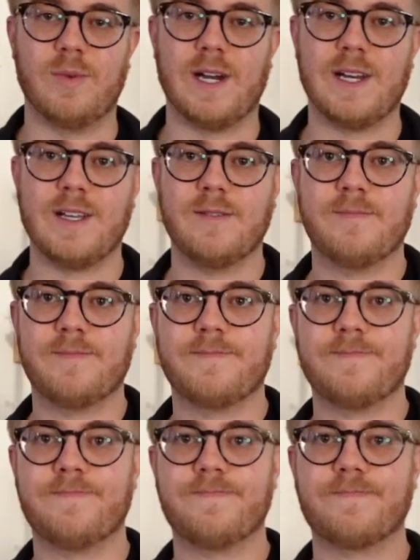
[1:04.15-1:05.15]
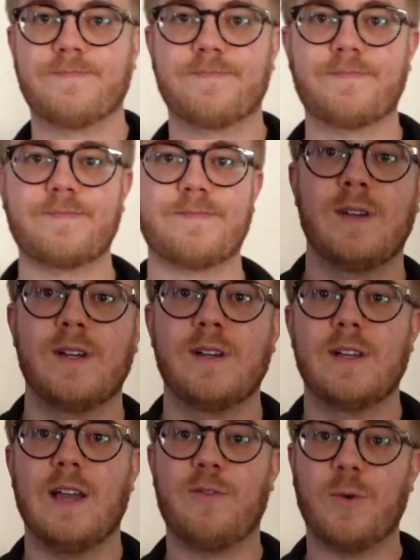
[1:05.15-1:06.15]
body.
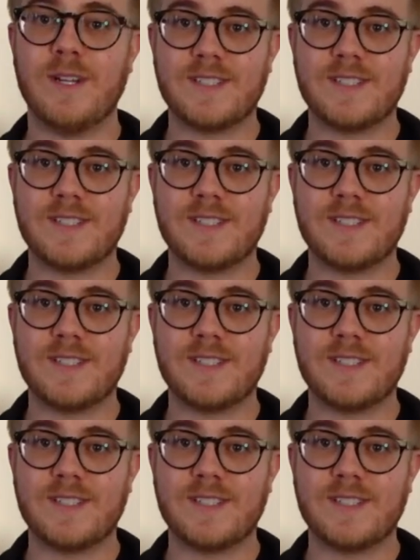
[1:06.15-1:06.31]
If you want